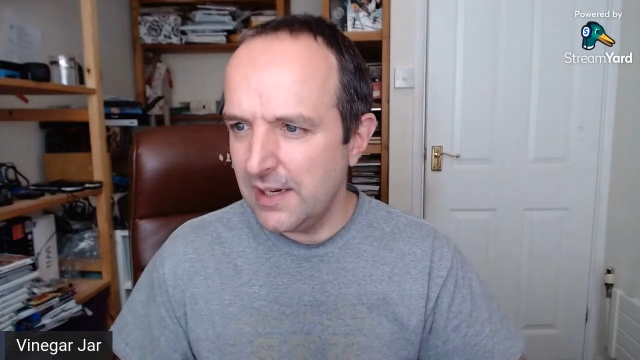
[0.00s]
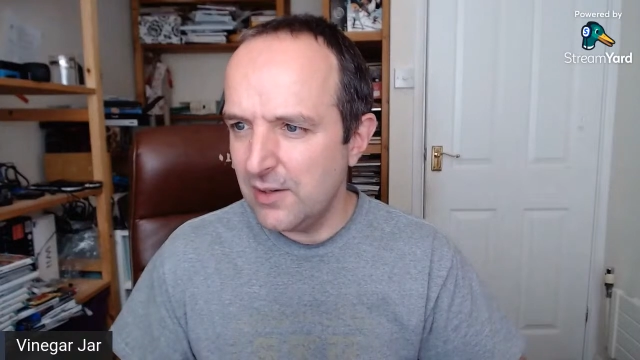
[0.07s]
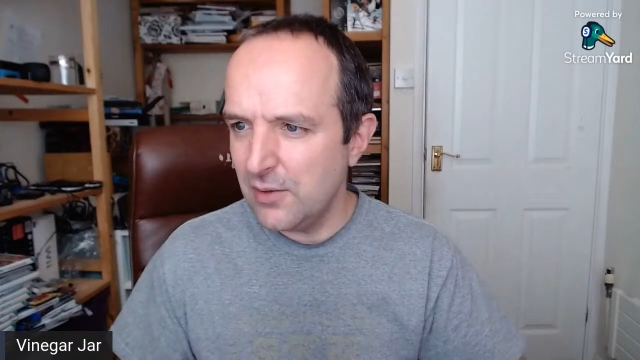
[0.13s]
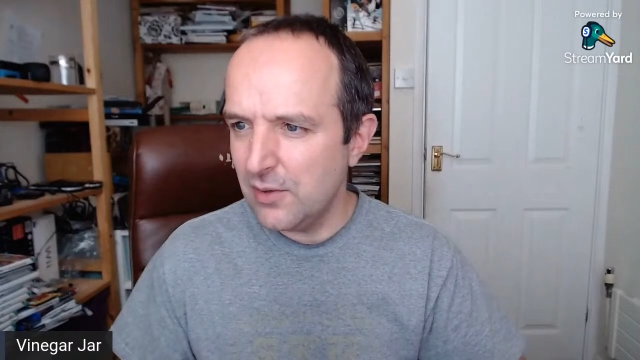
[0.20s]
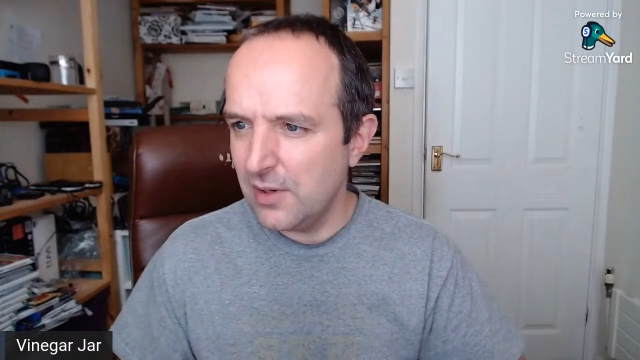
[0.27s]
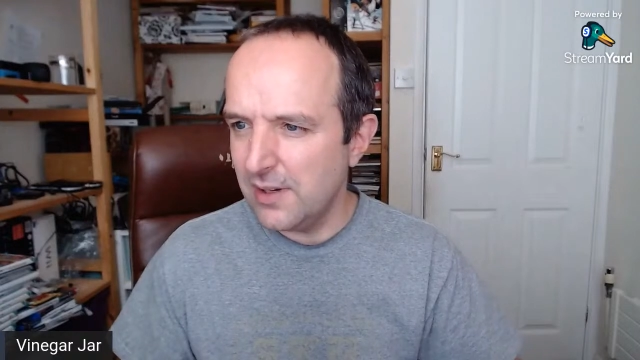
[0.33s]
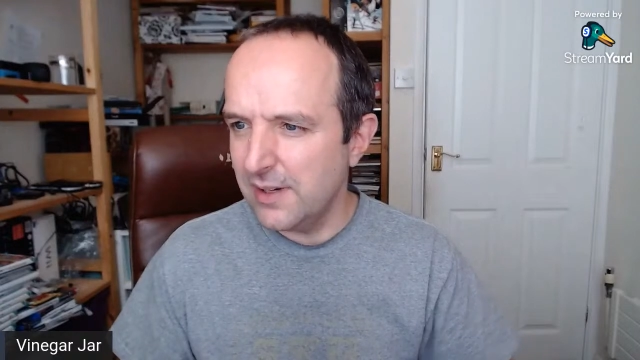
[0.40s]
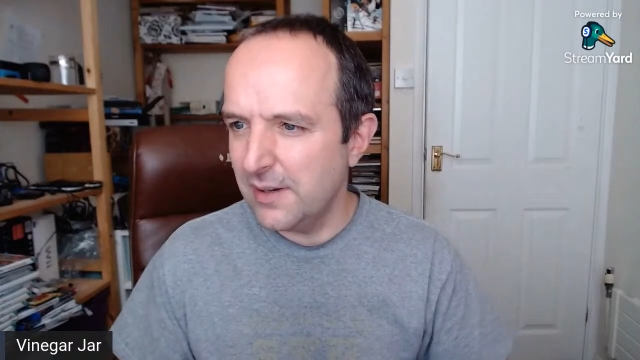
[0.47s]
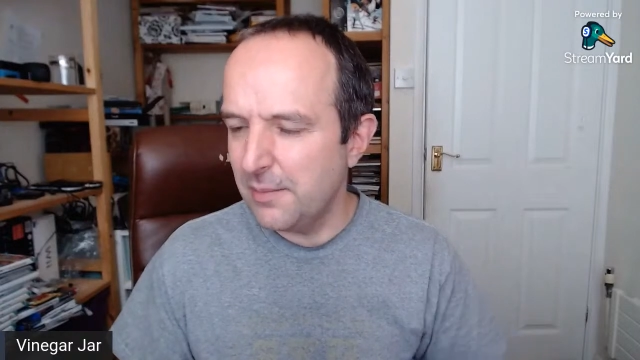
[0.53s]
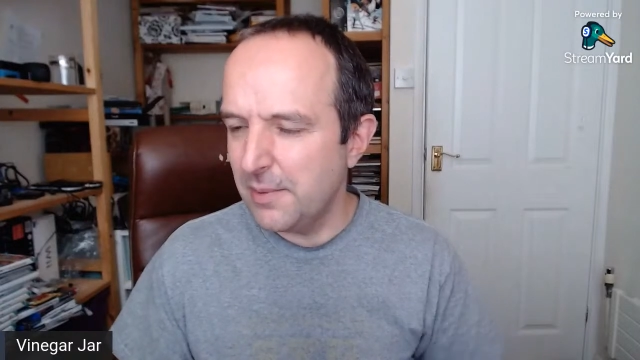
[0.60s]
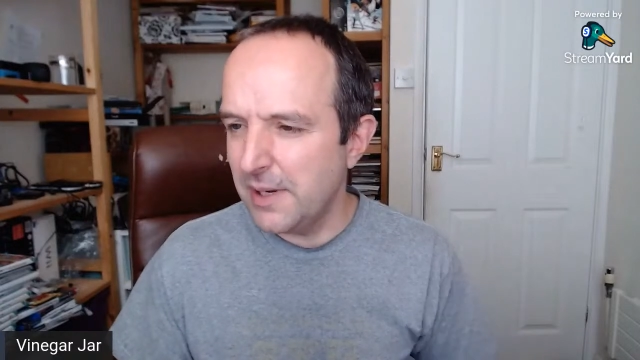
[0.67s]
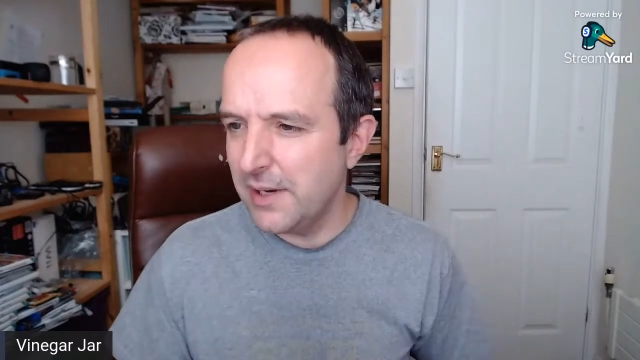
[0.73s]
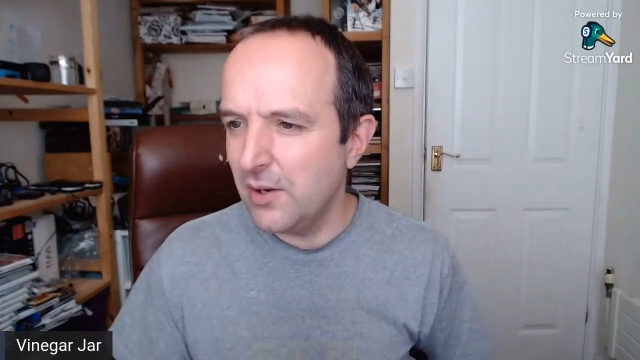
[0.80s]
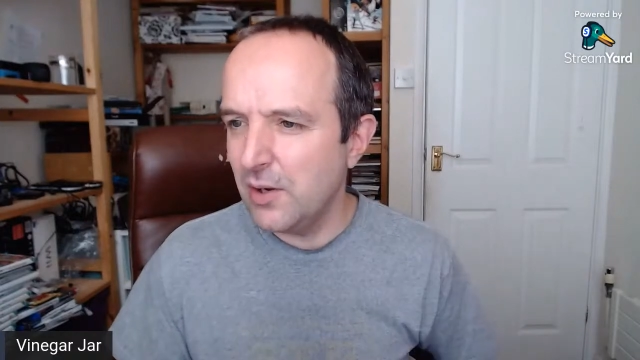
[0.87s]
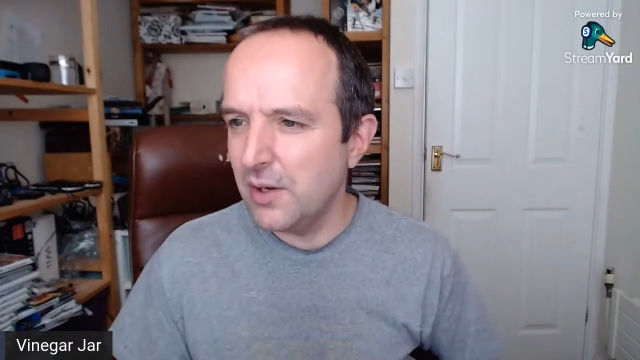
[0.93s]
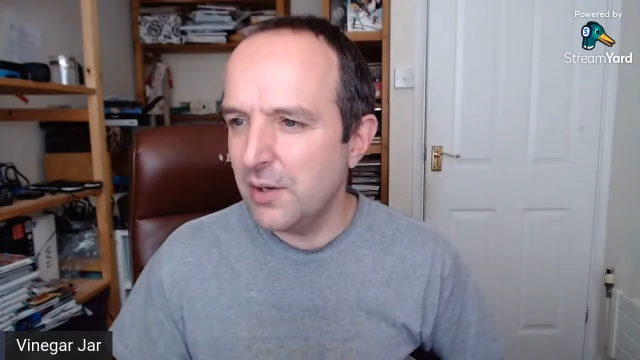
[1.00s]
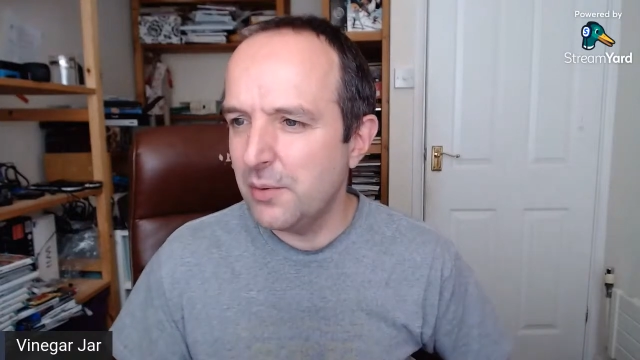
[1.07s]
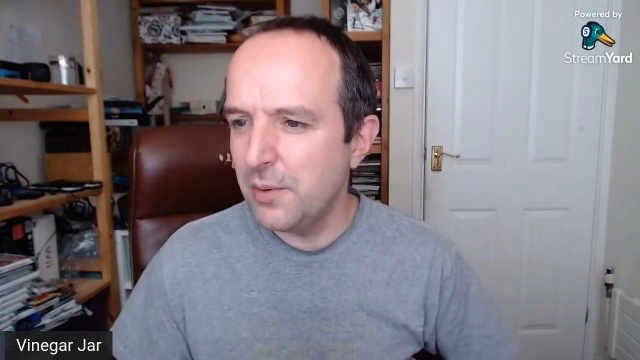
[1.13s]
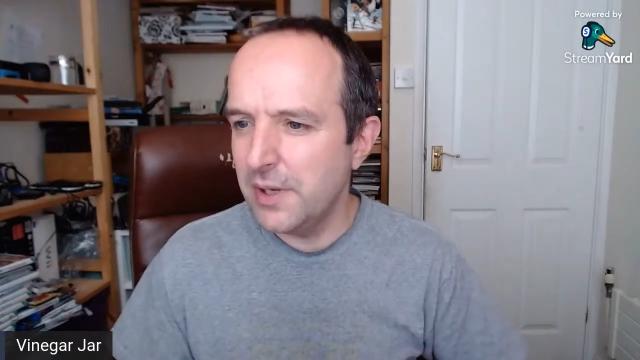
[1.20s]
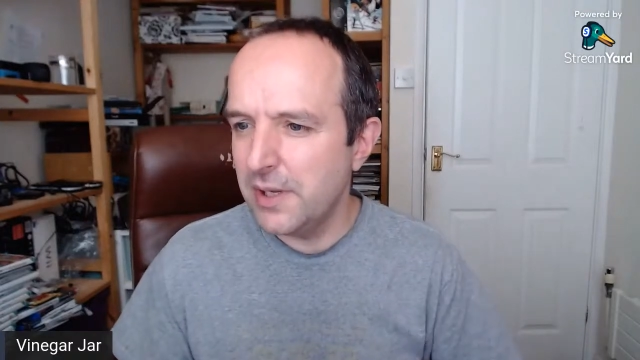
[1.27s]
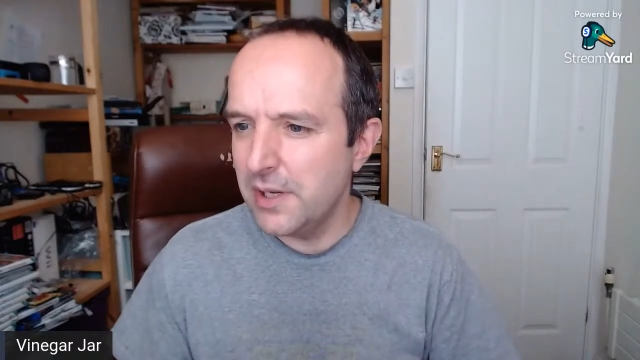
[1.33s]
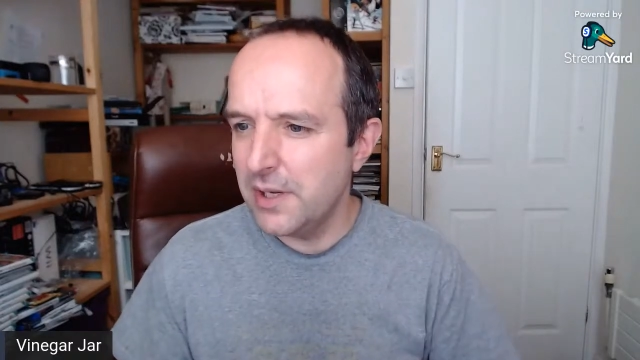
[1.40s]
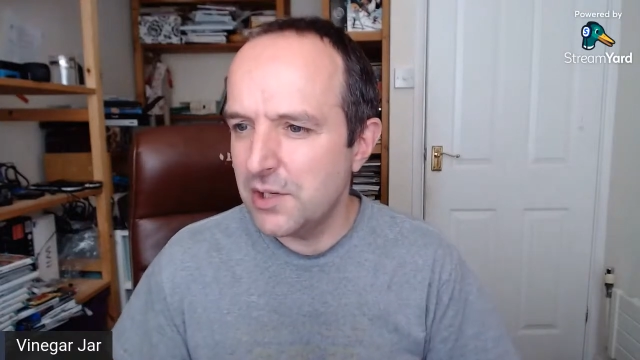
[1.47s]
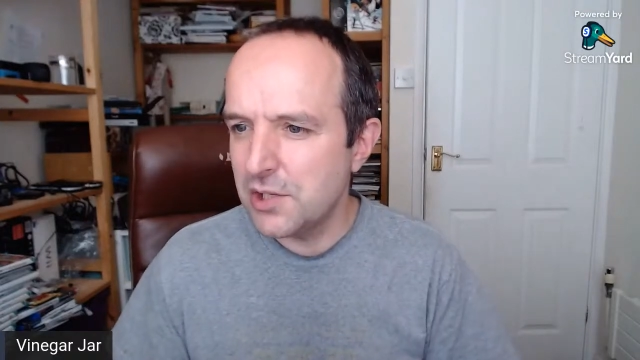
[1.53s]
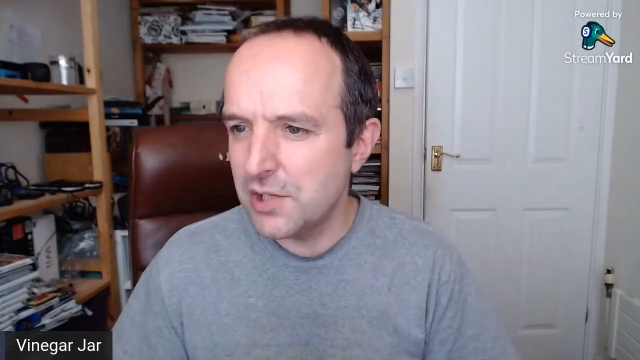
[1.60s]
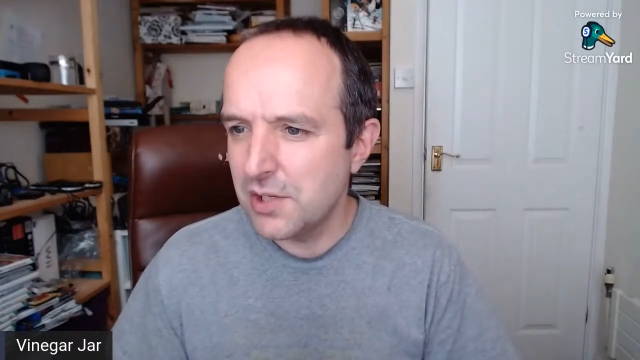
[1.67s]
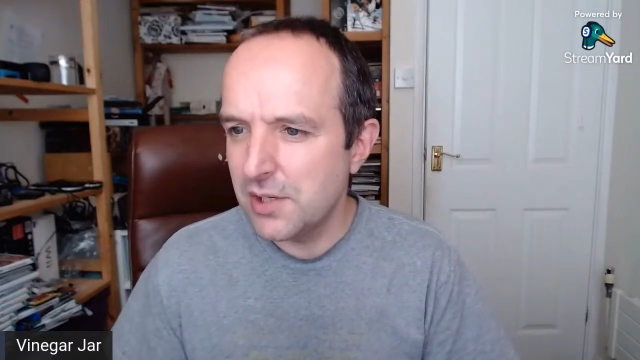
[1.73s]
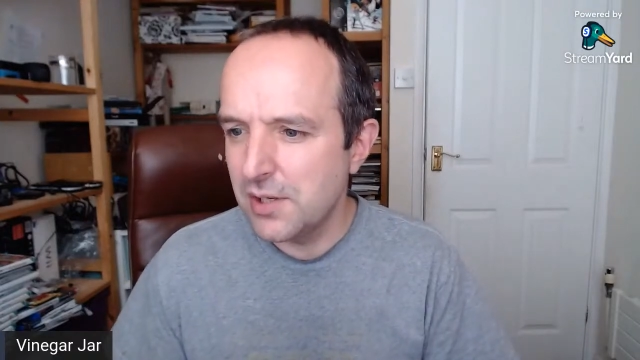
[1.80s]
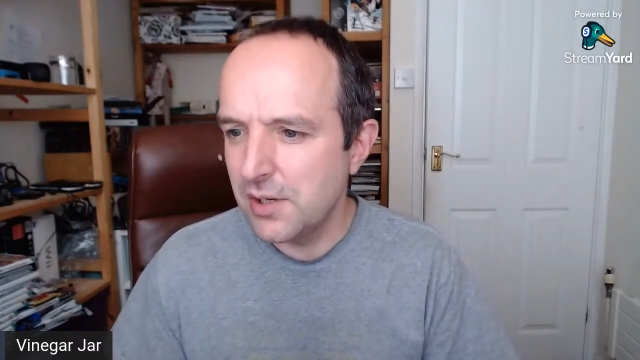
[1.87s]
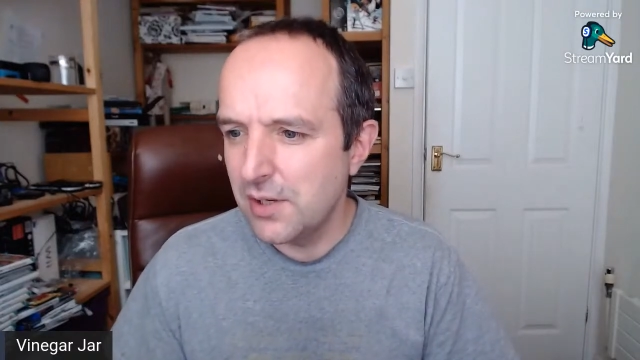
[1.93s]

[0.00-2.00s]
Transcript: they look like they're about £9 each.